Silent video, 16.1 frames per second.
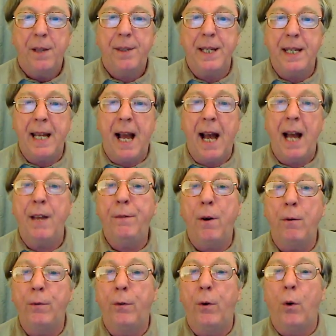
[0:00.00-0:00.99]
the
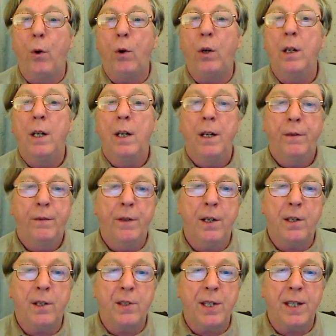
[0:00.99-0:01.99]
iPhone 4
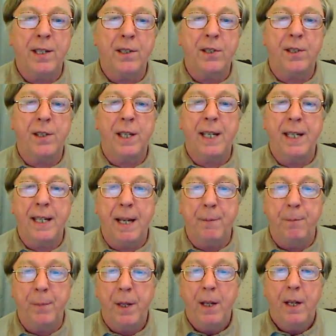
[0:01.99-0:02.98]
versus
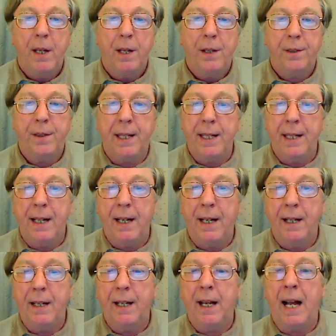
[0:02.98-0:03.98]
the
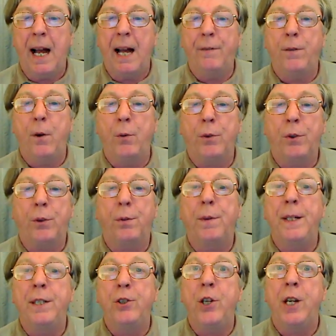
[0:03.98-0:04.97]
iPhone
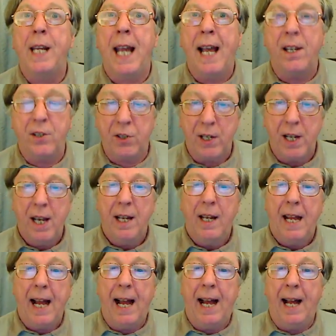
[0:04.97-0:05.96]
3GS
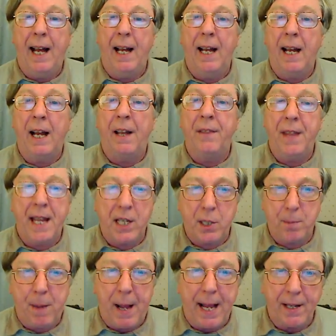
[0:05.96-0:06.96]
and their
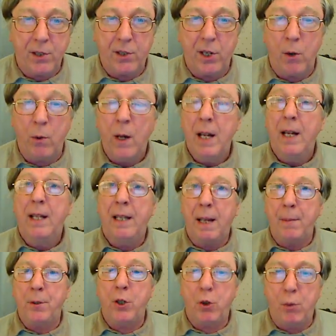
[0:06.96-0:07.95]
specs. So
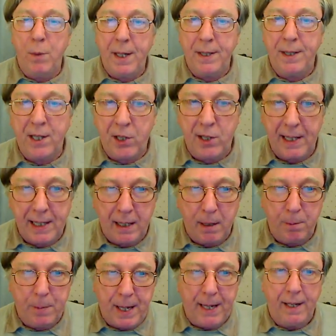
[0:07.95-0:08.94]
let me just read this
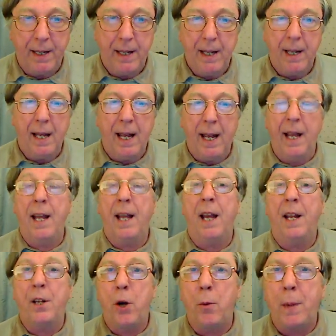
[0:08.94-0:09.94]
little bit
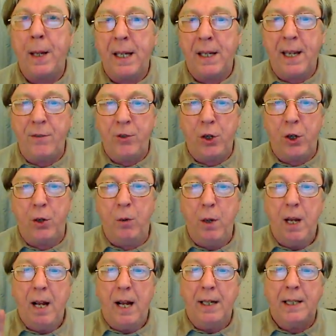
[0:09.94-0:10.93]
and hope it gives
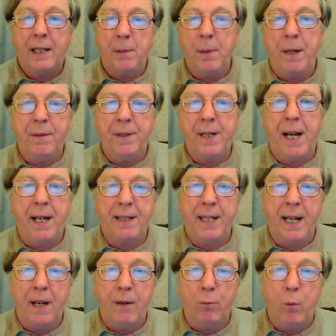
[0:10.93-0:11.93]
you a little bit of an
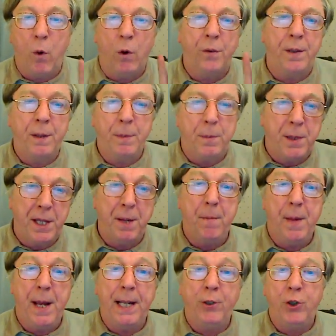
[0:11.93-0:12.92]
idea of what the
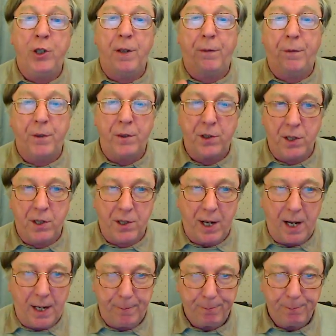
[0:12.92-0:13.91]
major differences
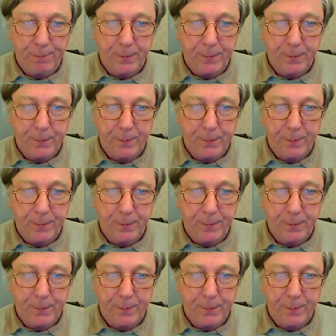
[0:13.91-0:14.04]
are.